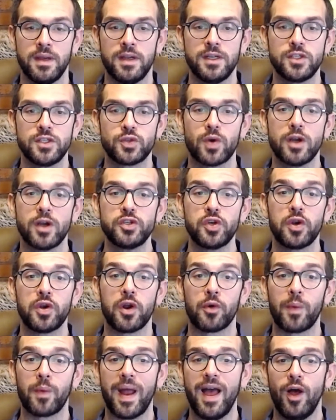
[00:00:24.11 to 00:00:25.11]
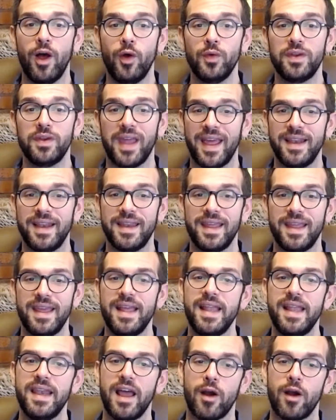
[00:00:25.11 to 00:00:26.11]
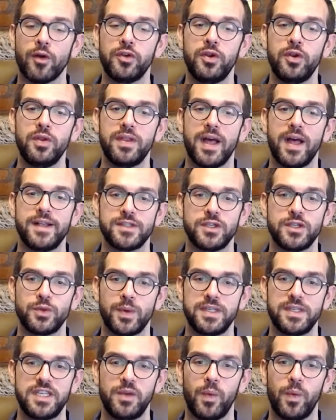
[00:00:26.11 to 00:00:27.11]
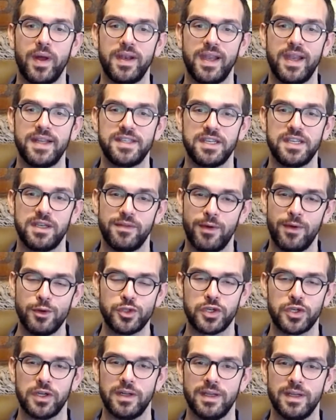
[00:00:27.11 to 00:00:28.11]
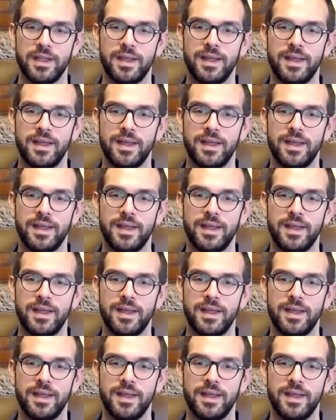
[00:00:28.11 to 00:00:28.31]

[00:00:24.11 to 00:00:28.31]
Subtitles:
structured around and in our 2021 Lenten devotional,